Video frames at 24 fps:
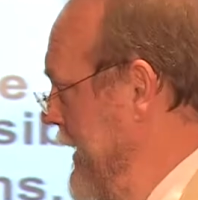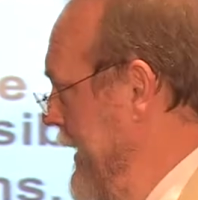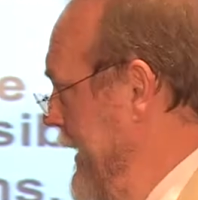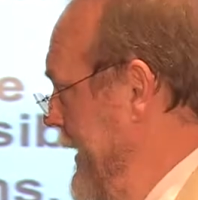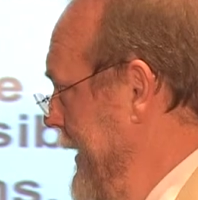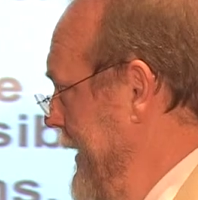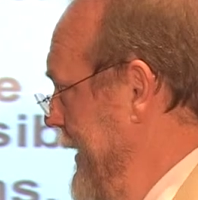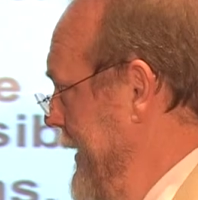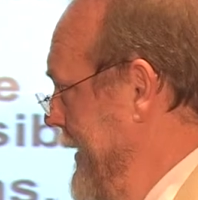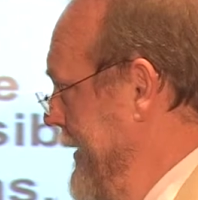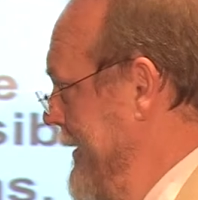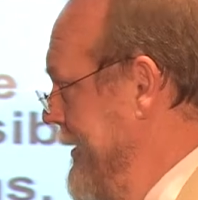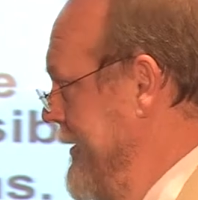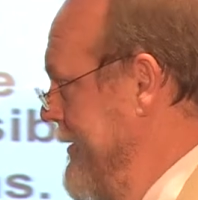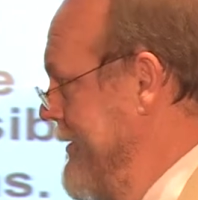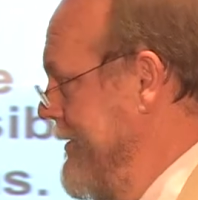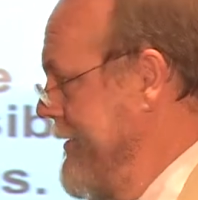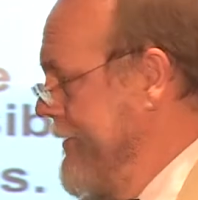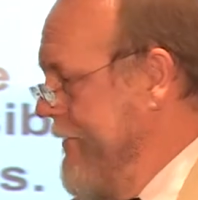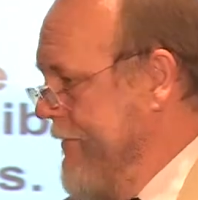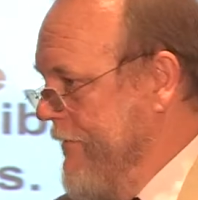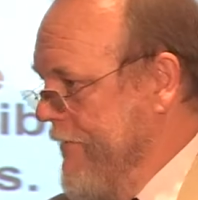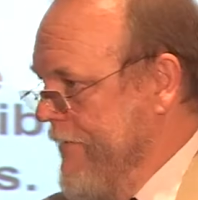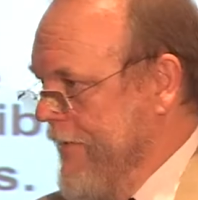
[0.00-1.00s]

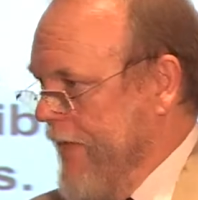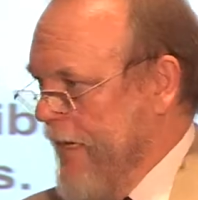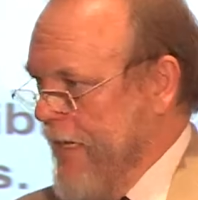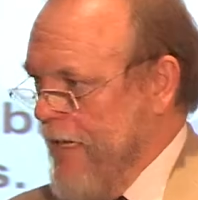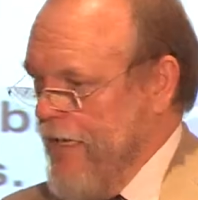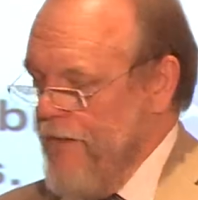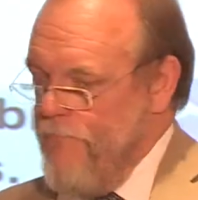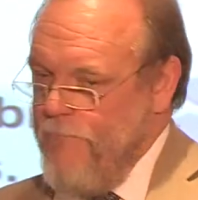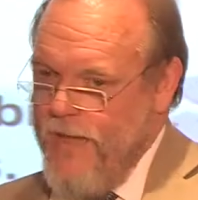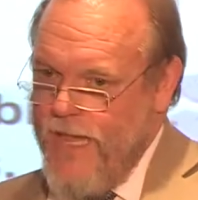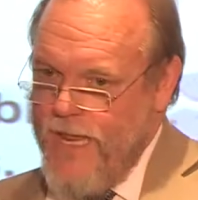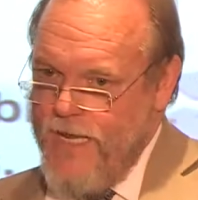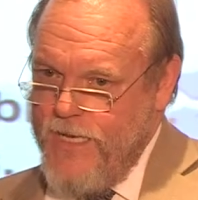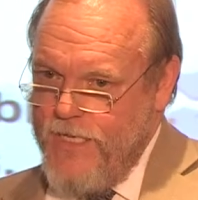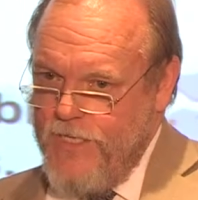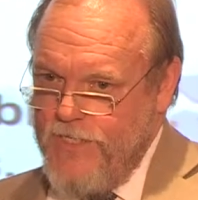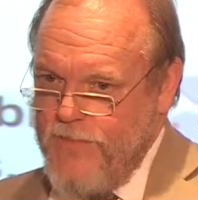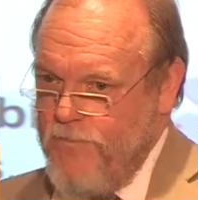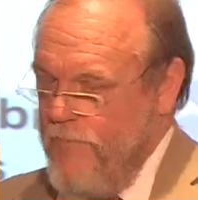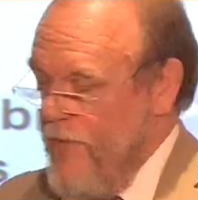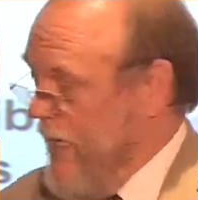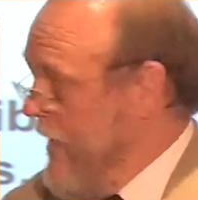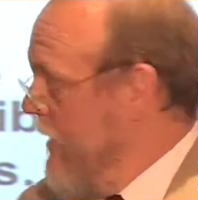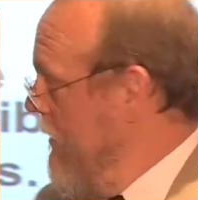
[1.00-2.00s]
and they
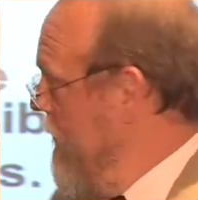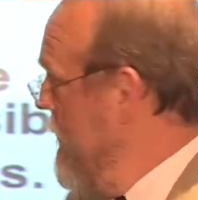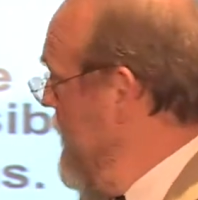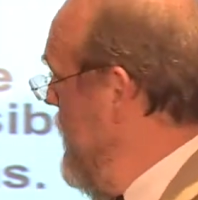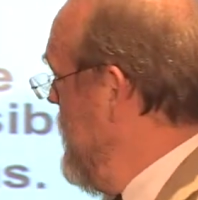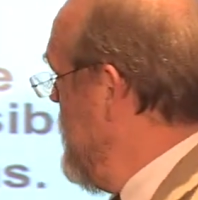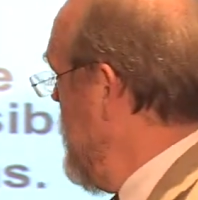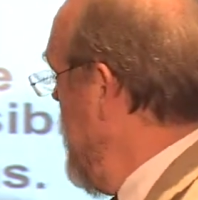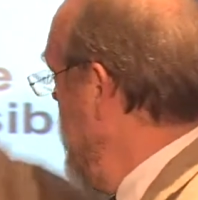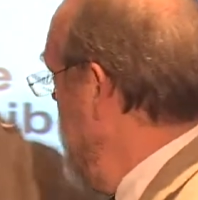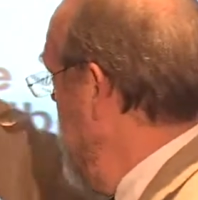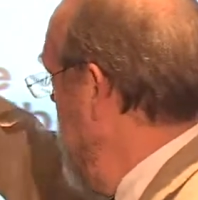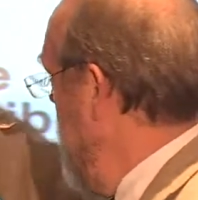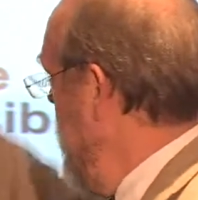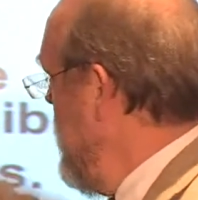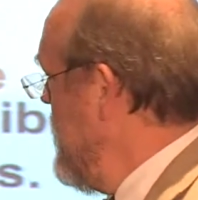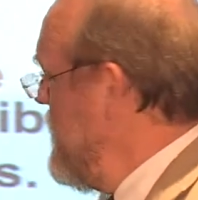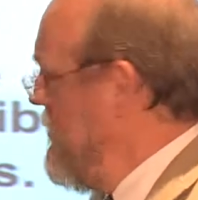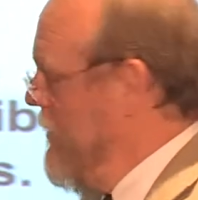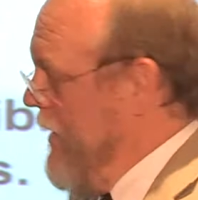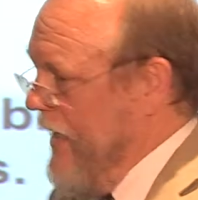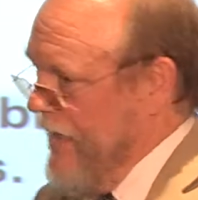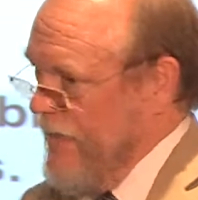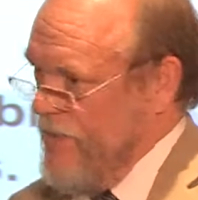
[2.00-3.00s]
manage many of these other
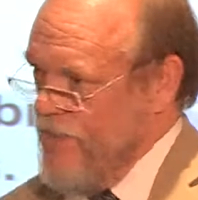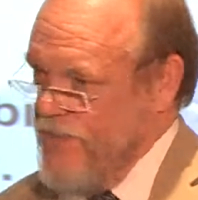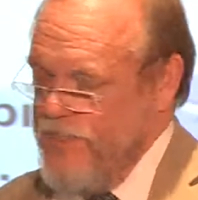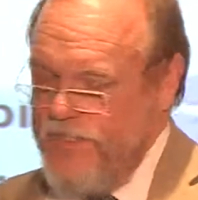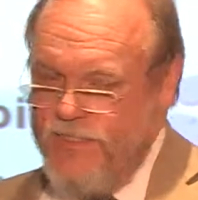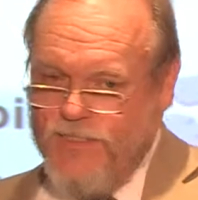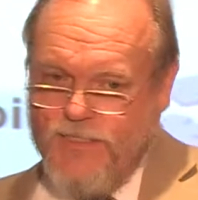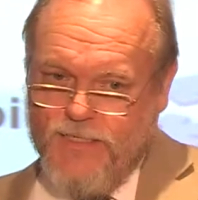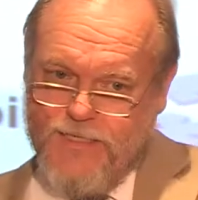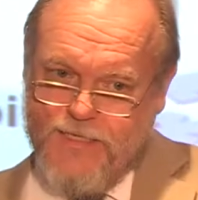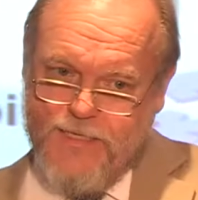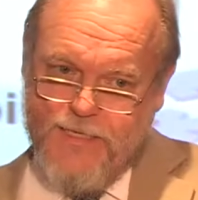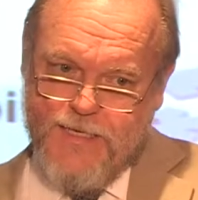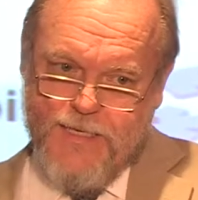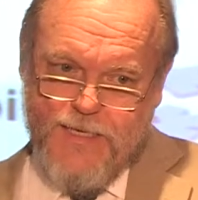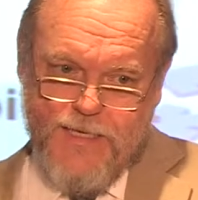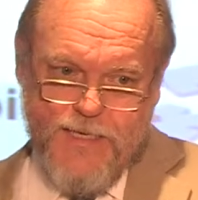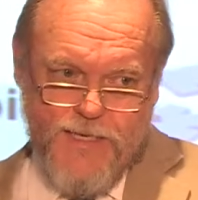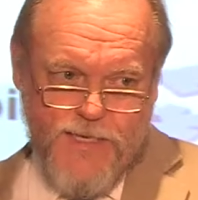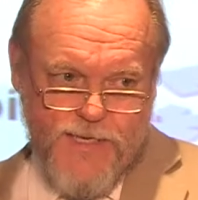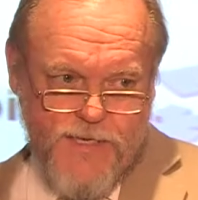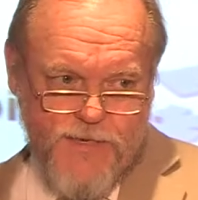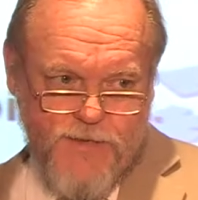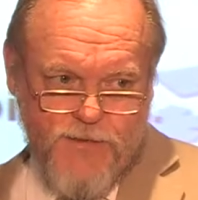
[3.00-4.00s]
aspects
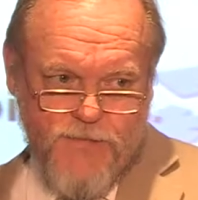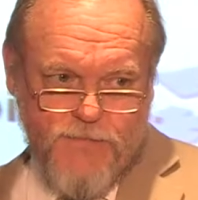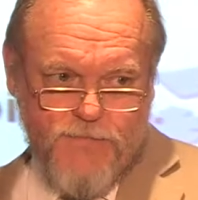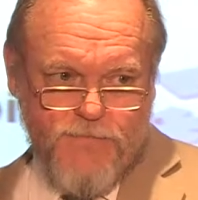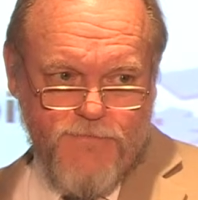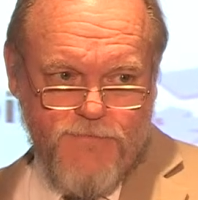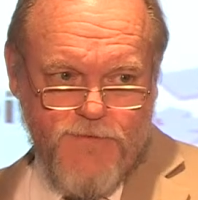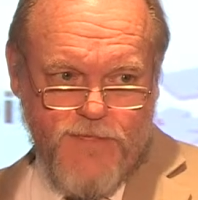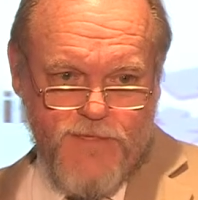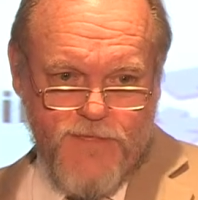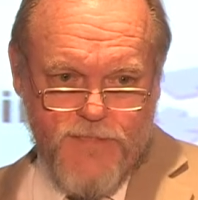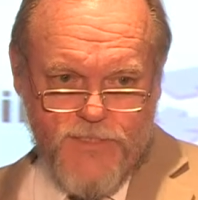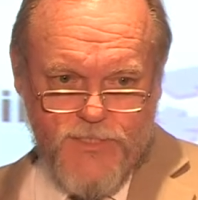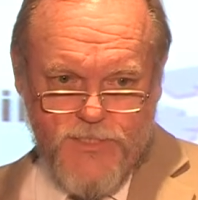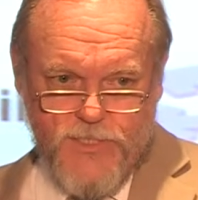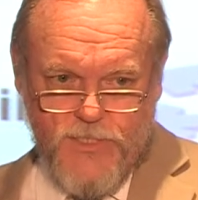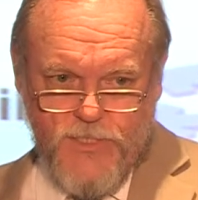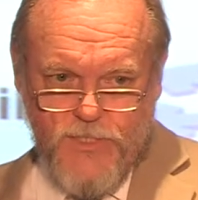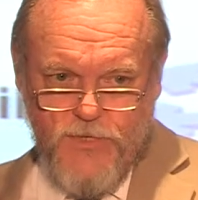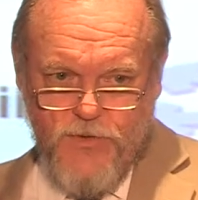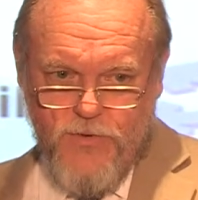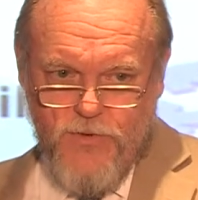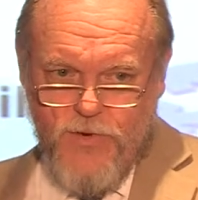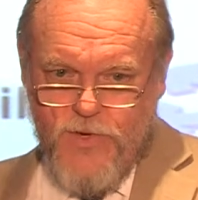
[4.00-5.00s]
of
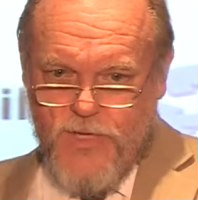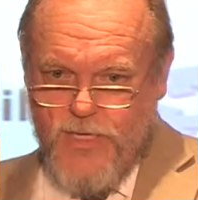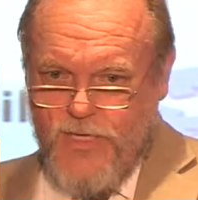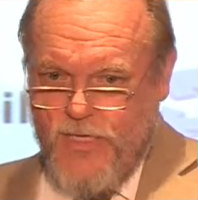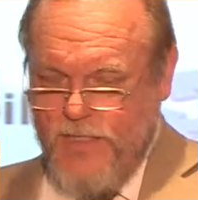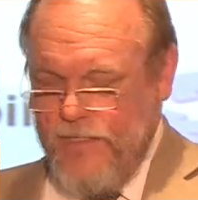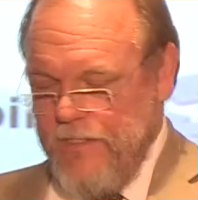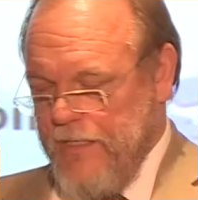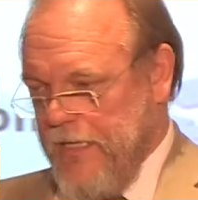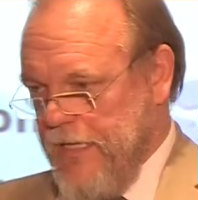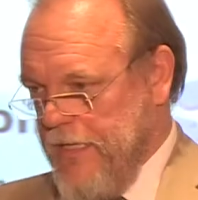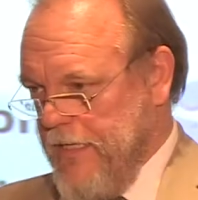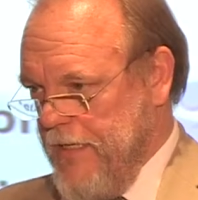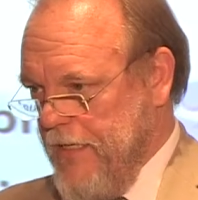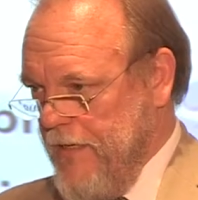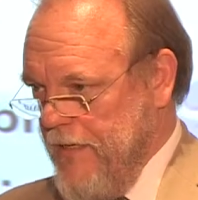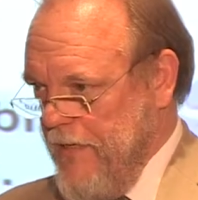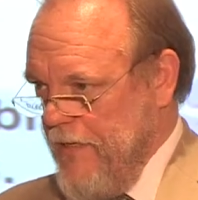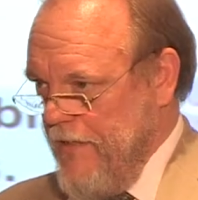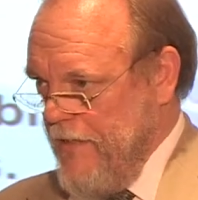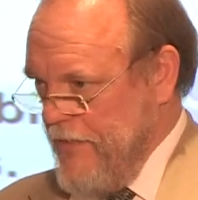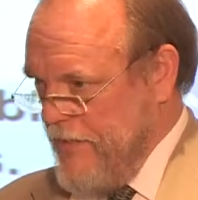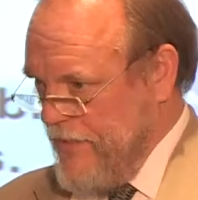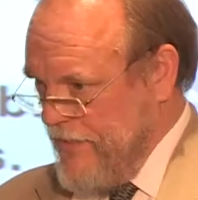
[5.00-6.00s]
security
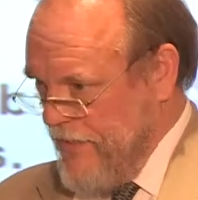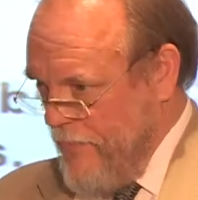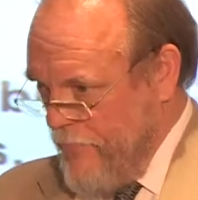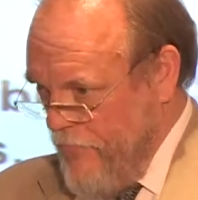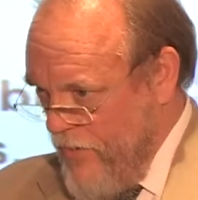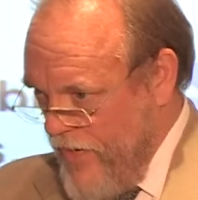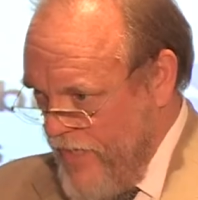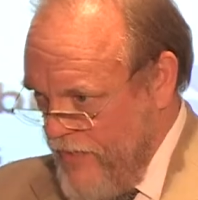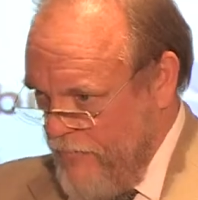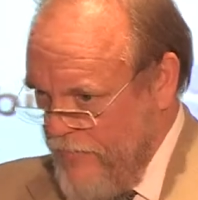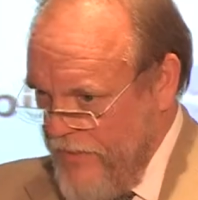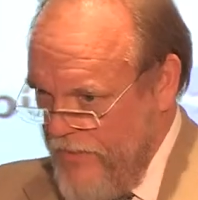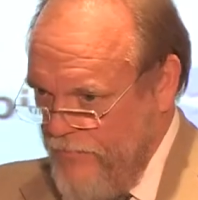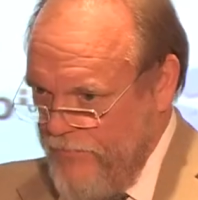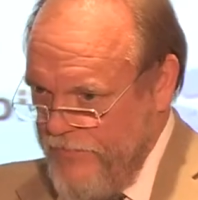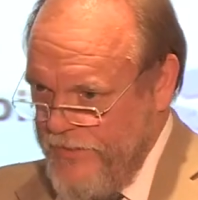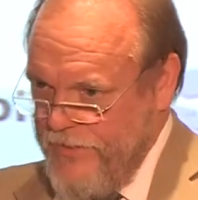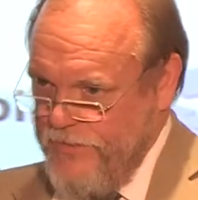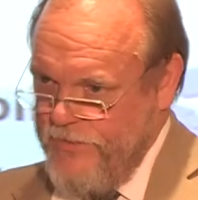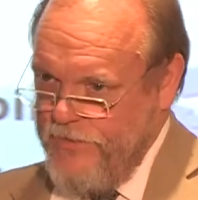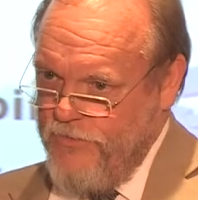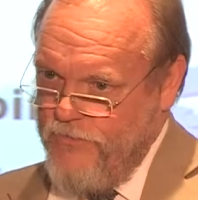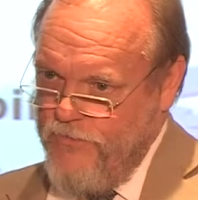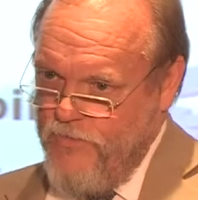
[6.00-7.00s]
and separating people
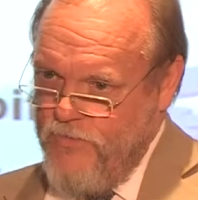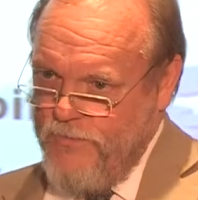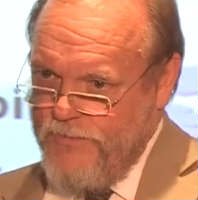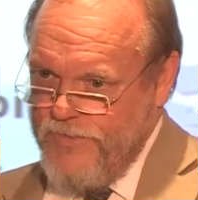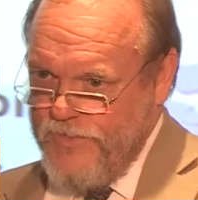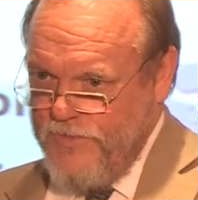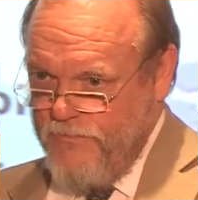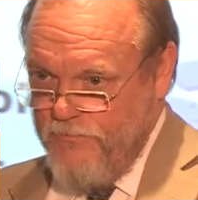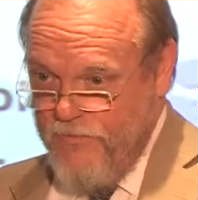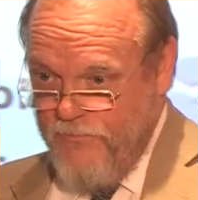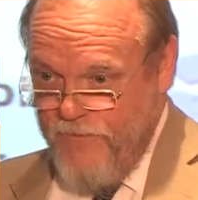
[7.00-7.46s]
into groups and